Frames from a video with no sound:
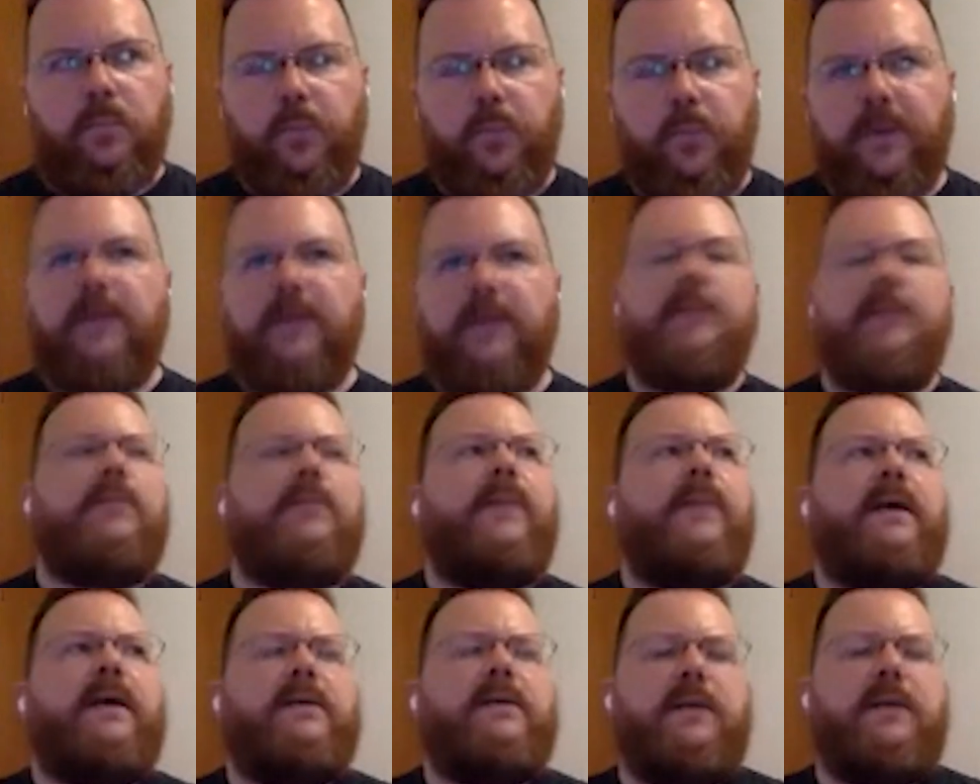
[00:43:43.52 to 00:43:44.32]
bringing them
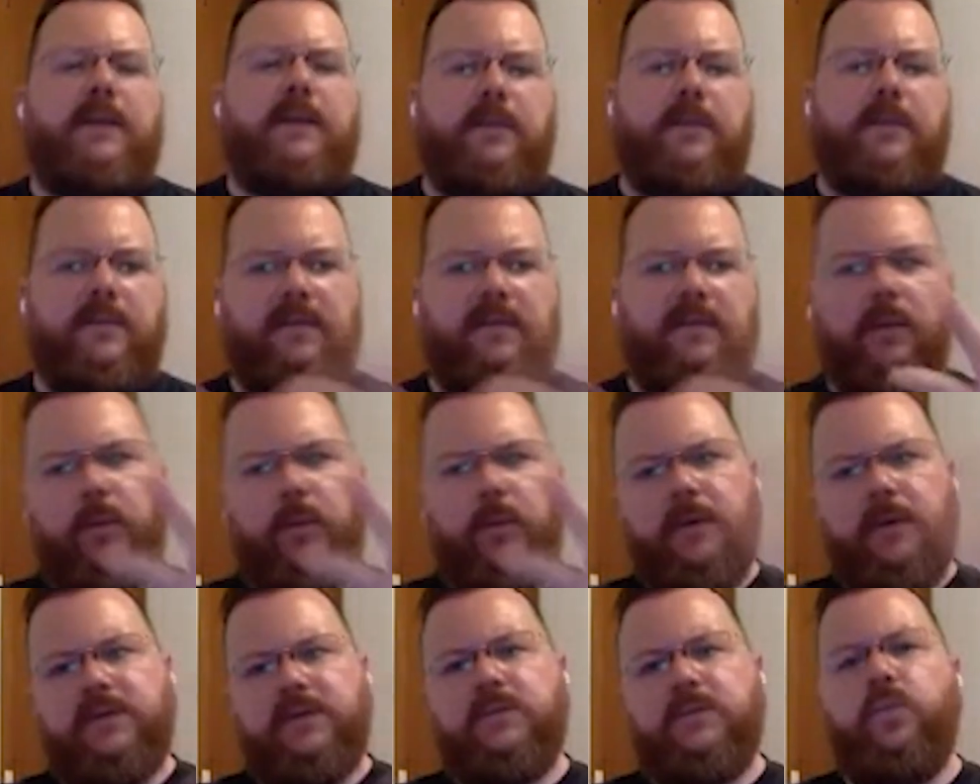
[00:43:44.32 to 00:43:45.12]
back together as they
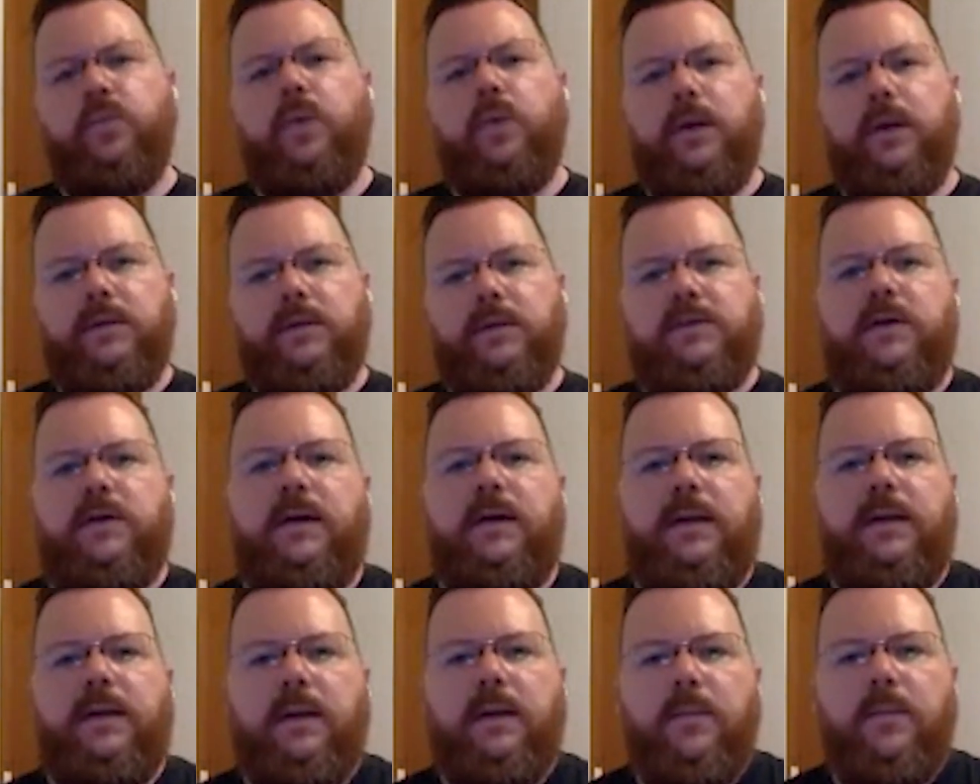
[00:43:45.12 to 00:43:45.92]
were just one
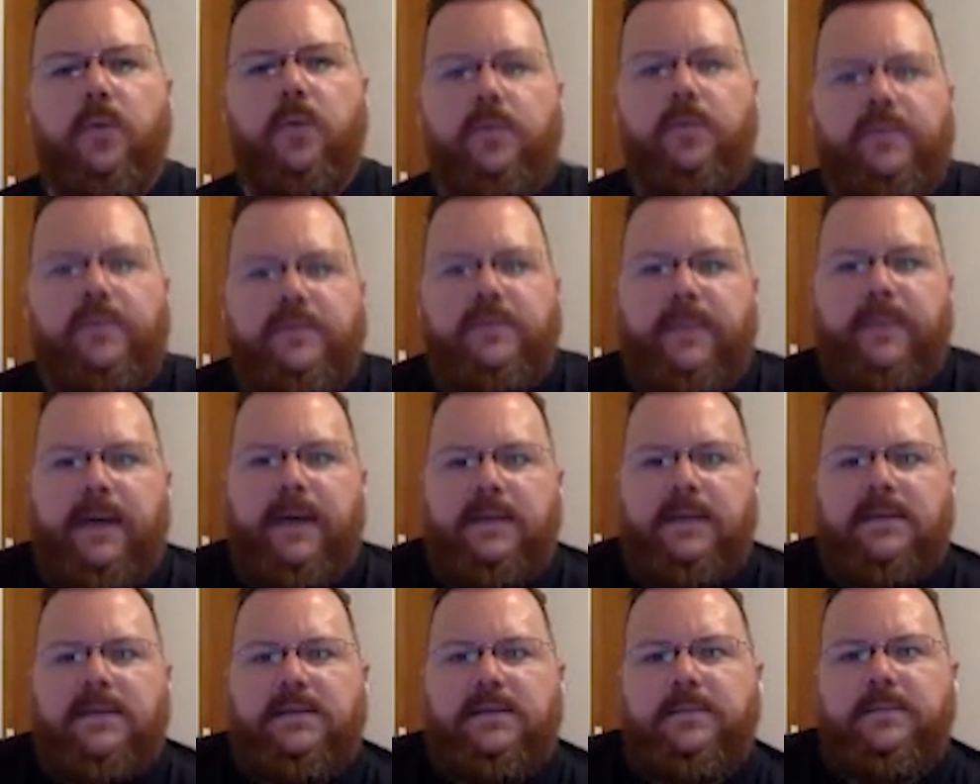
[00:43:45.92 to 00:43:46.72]
giant amorphous
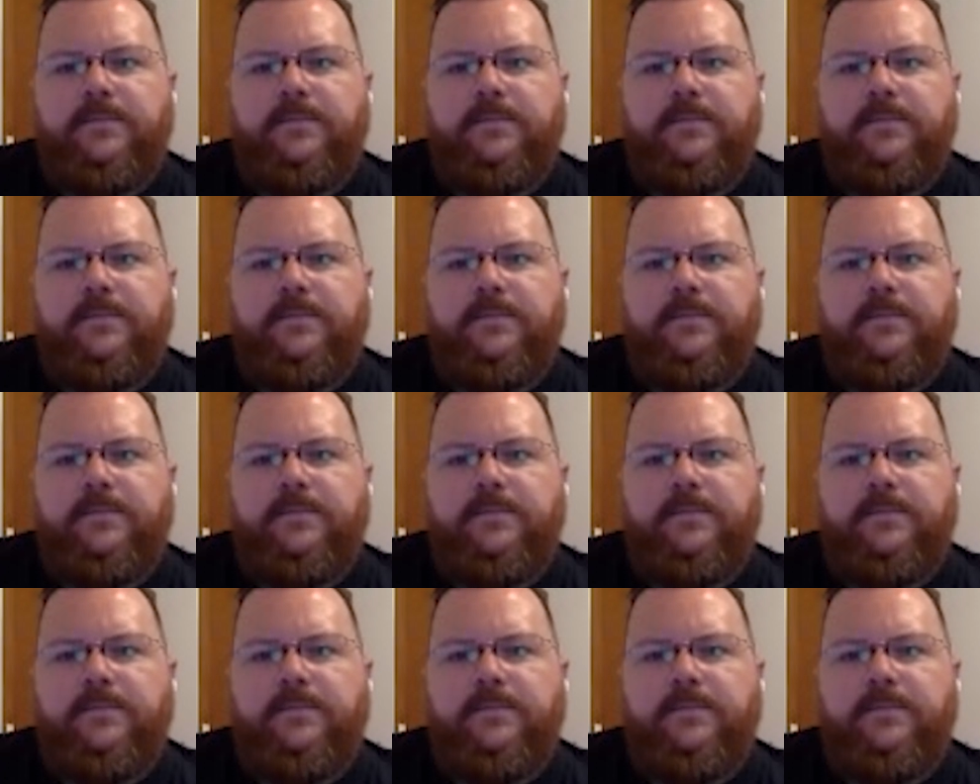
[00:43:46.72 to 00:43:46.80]
mass.